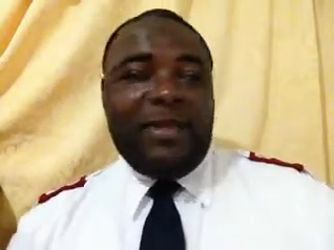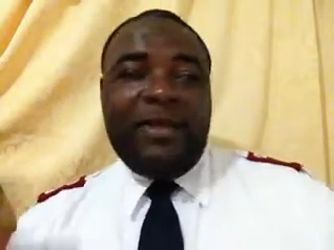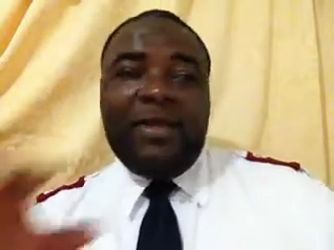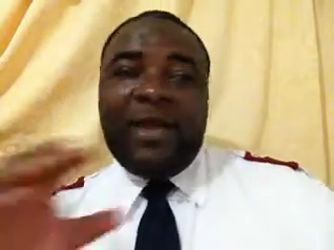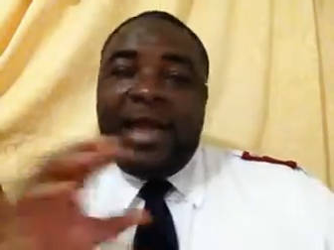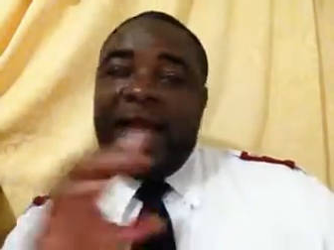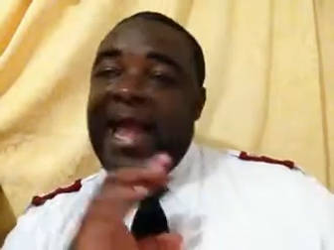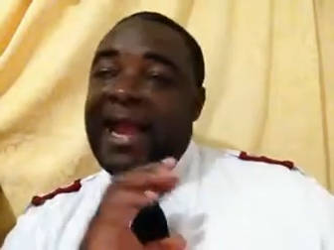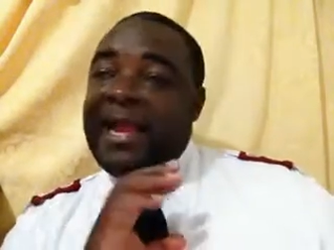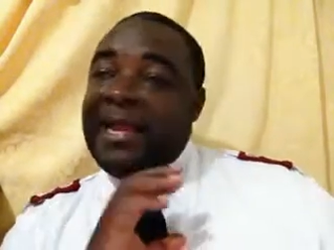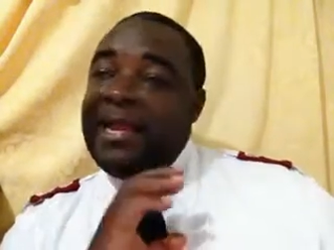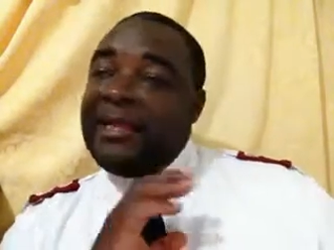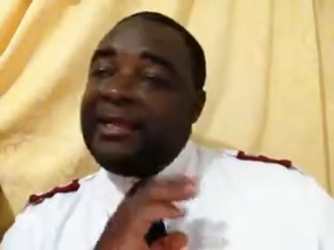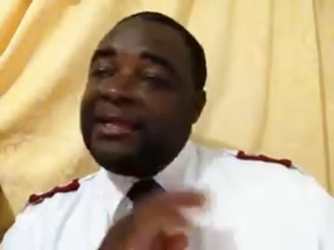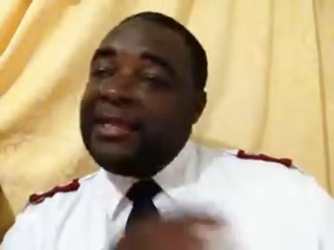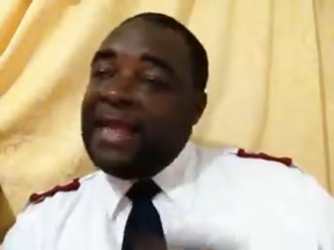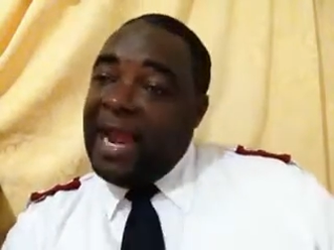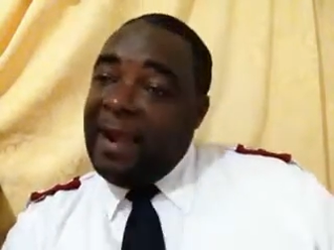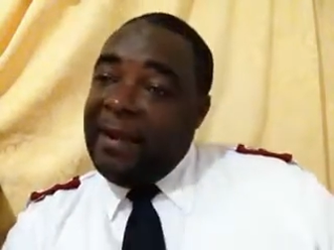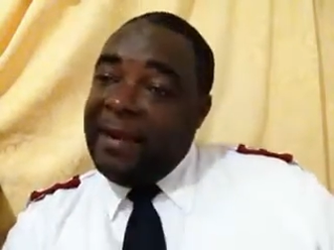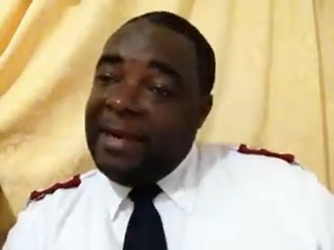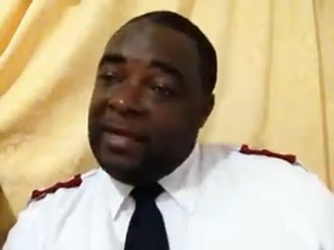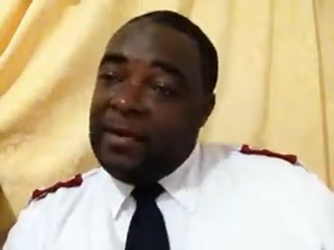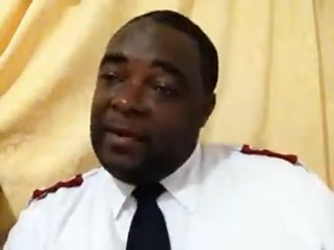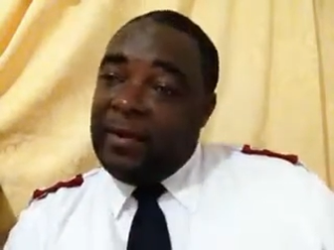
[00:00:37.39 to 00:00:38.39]
And would you
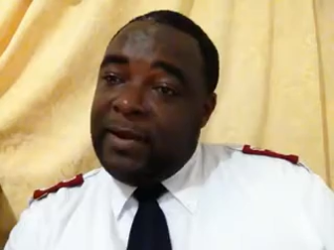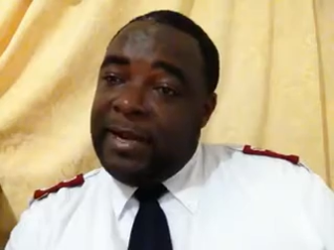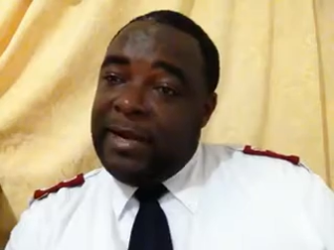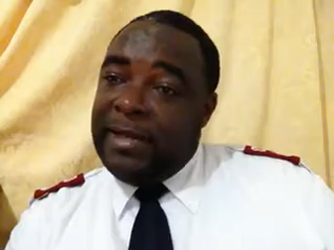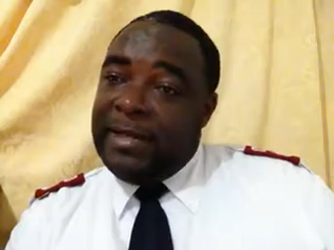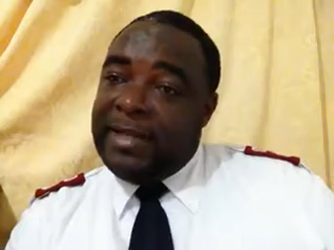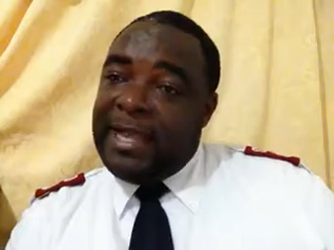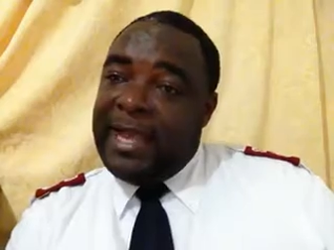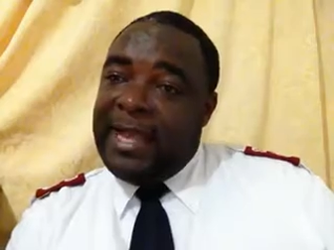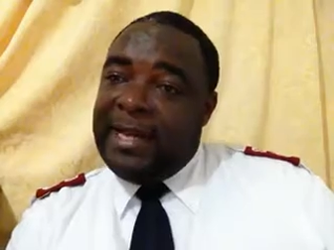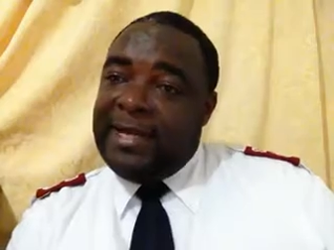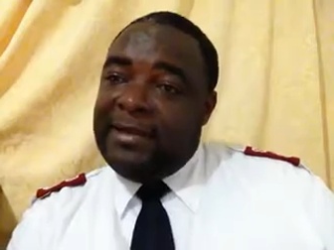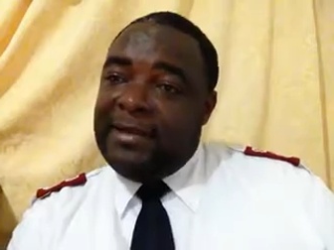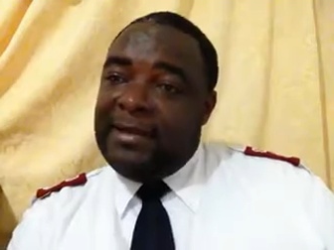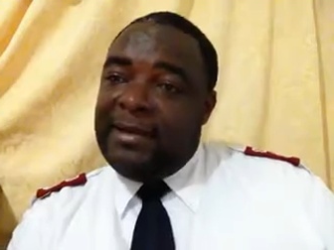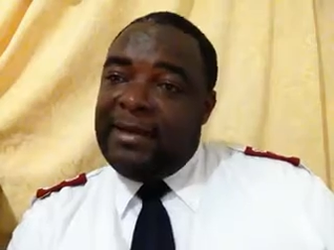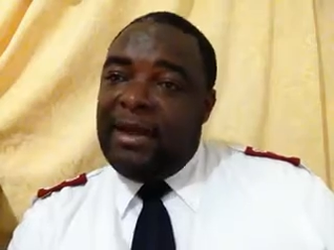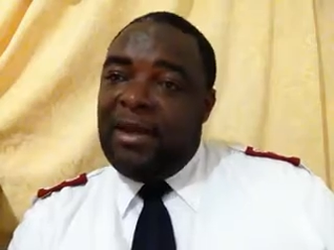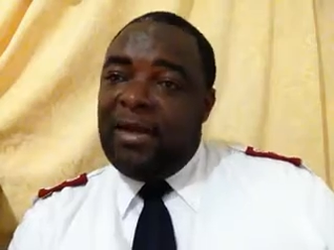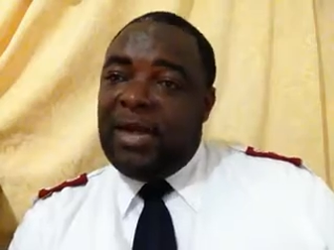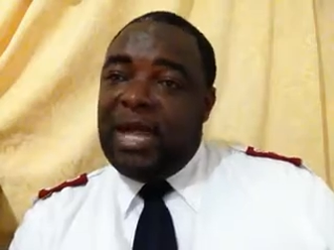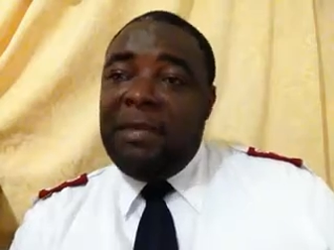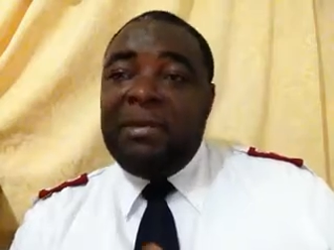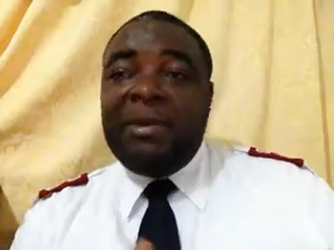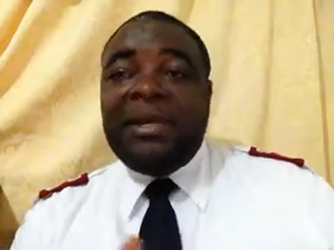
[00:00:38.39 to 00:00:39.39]
know how the
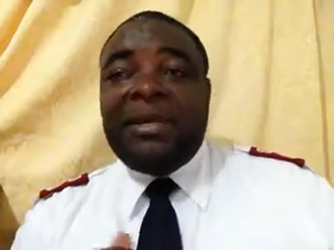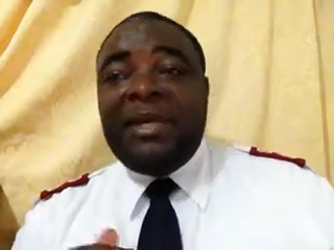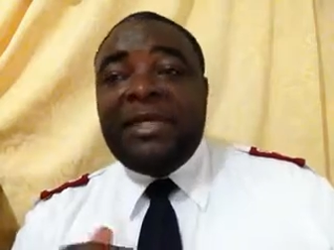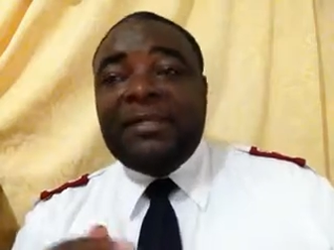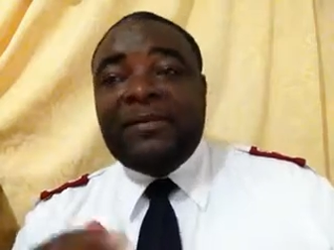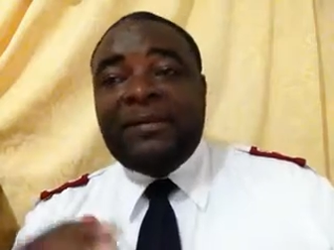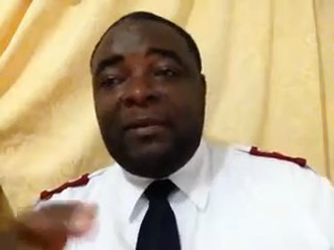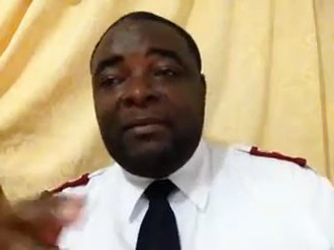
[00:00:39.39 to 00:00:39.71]
Spirit works,